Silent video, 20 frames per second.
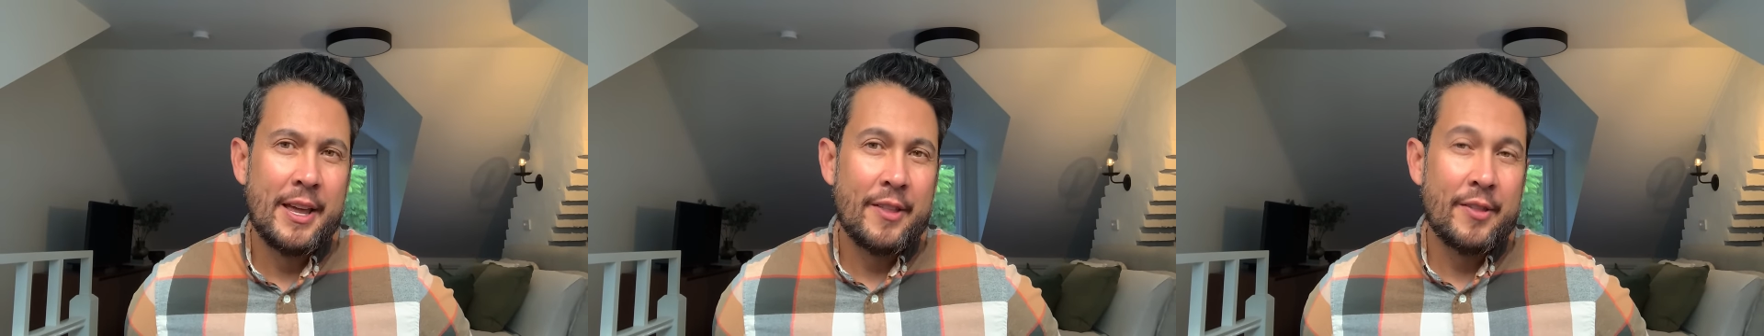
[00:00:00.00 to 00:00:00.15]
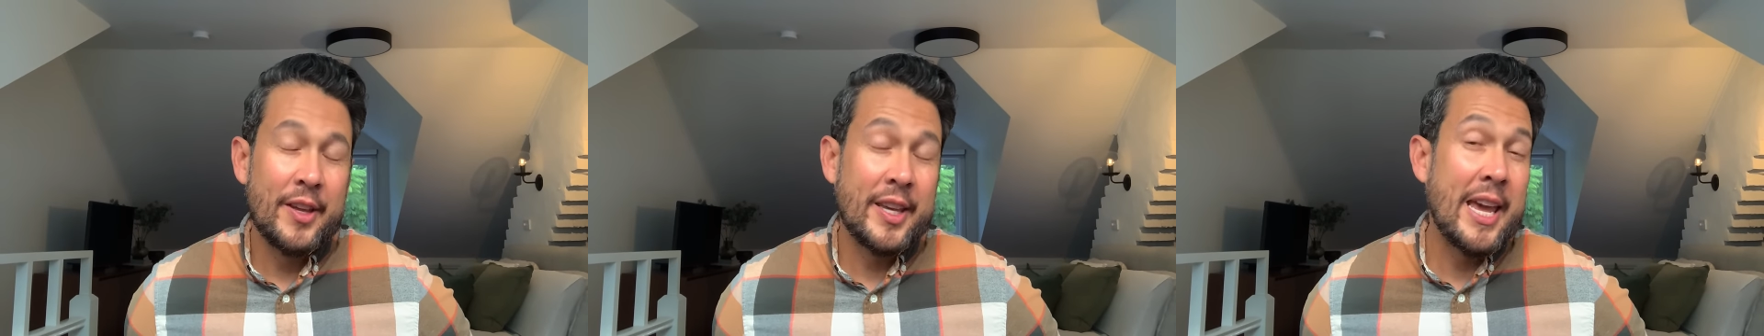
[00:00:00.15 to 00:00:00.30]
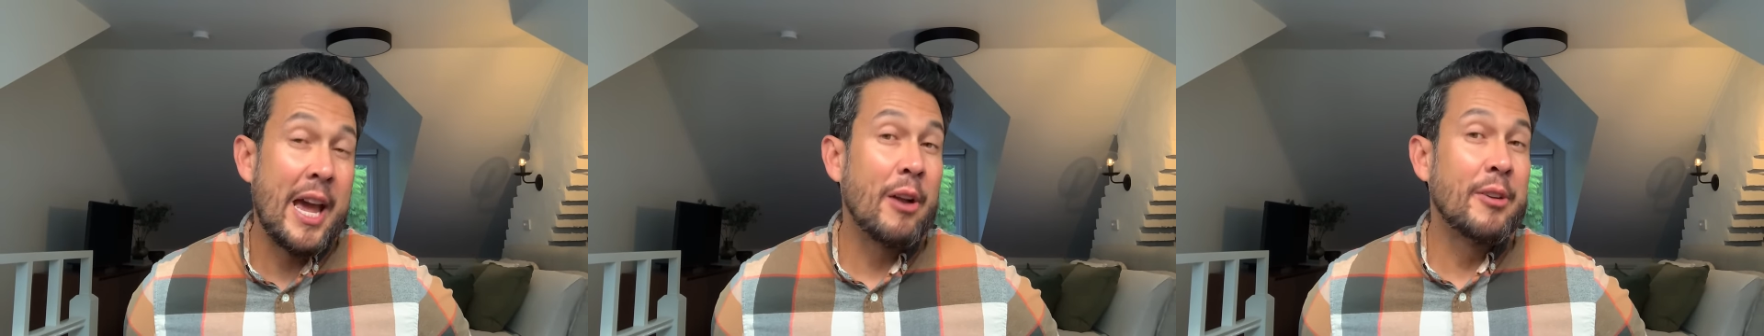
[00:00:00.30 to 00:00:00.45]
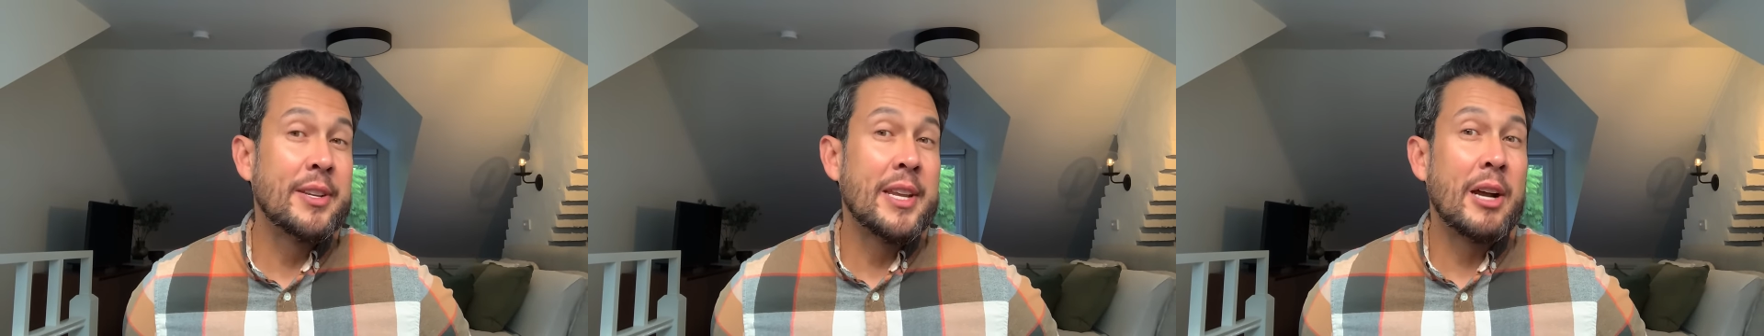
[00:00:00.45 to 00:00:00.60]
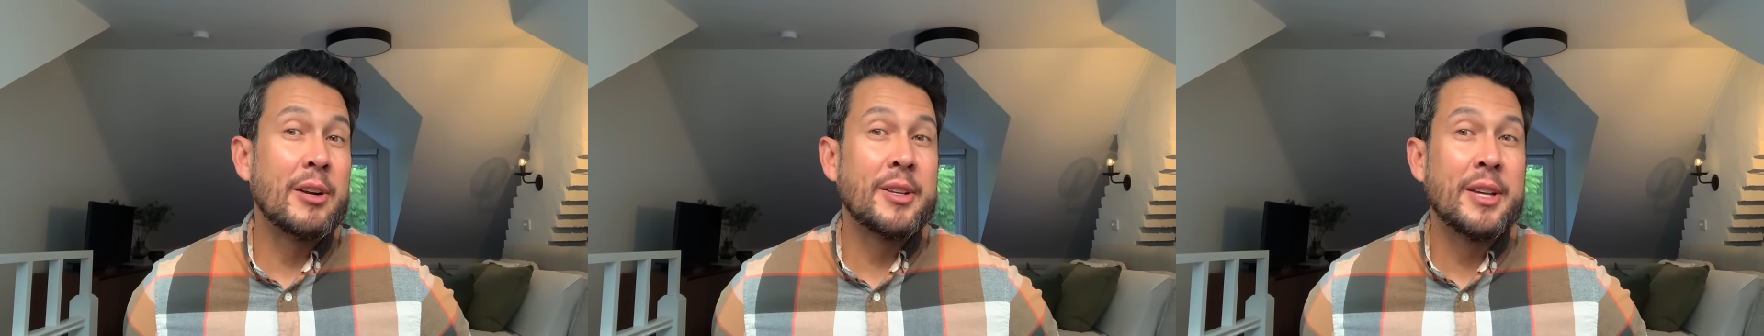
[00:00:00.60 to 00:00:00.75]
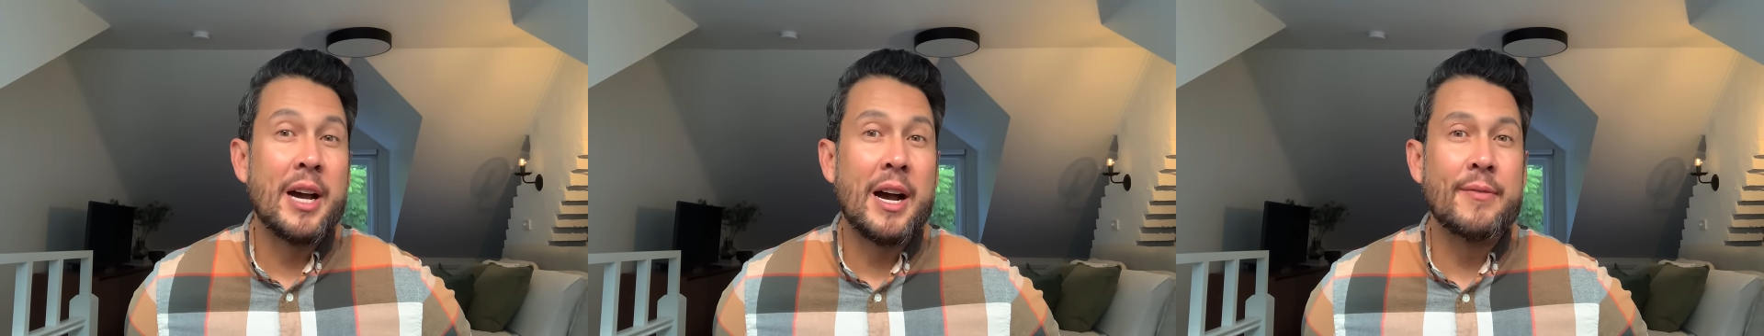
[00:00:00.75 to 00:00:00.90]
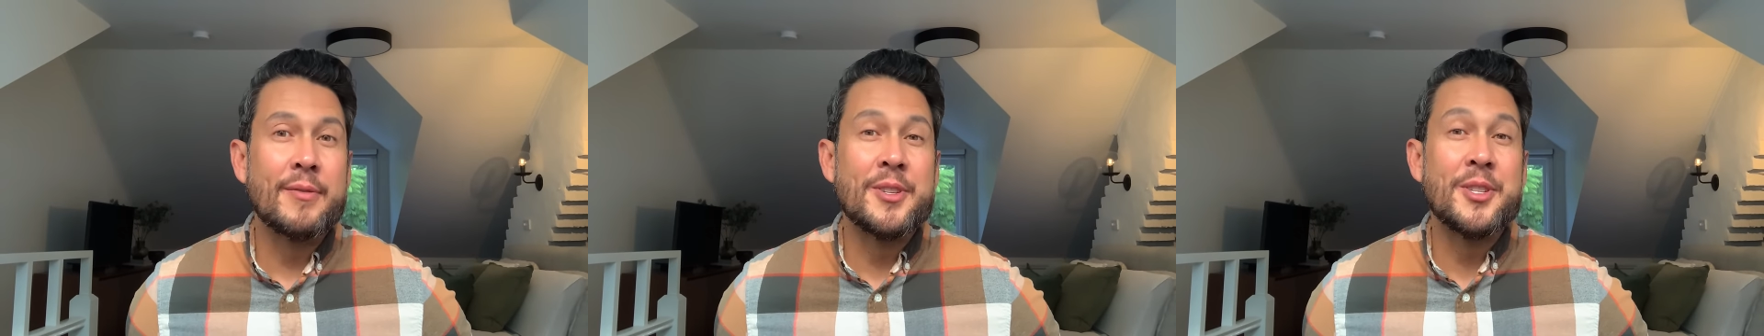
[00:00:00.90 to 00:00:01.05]
The countdown
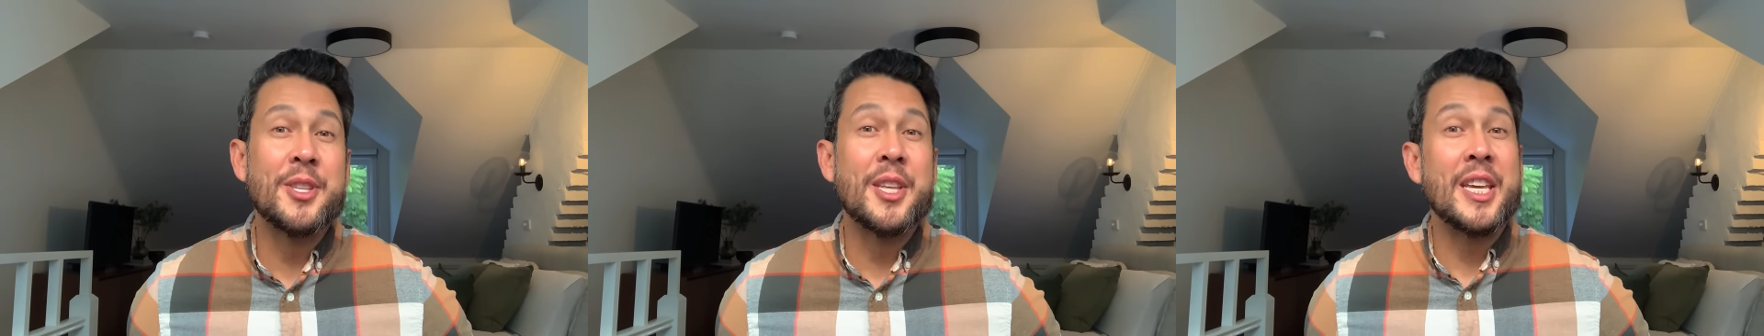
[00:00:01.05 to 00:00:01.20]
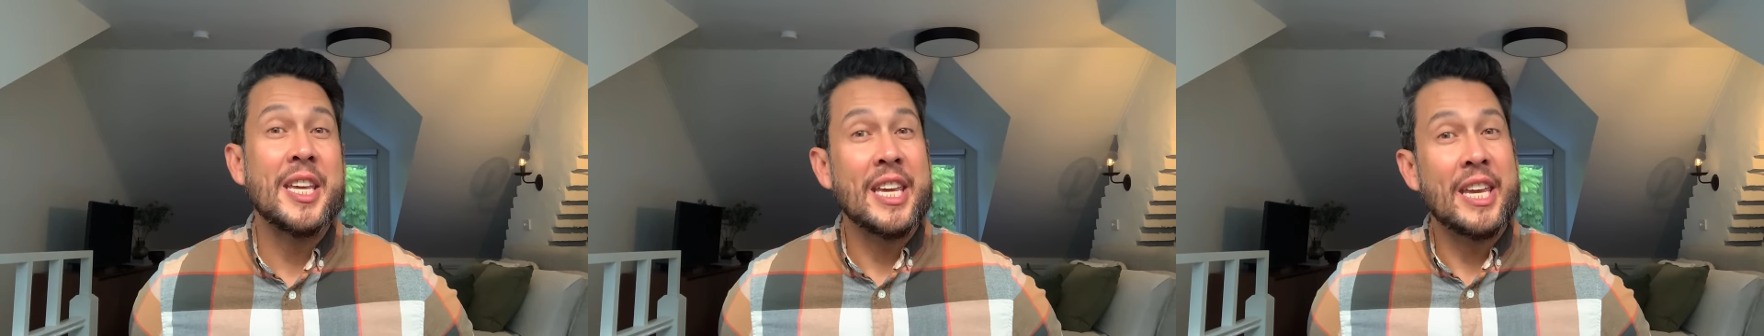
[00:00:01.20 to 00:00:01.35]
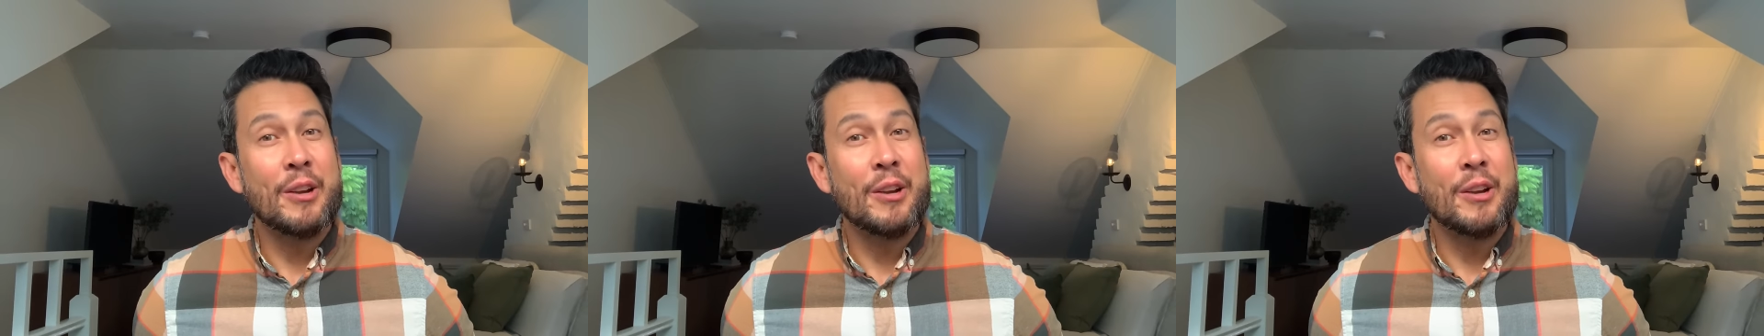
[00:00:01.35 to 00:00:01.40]
covers the